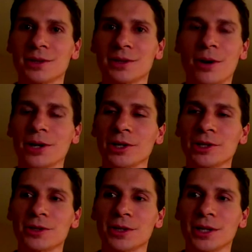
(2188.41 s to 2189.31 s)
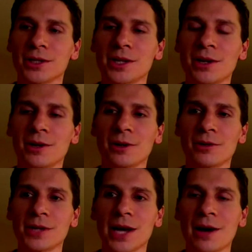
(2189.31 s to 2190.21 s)
the market share is going to continue
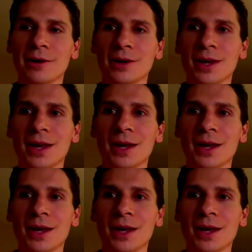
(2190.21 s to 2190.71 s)
to go down.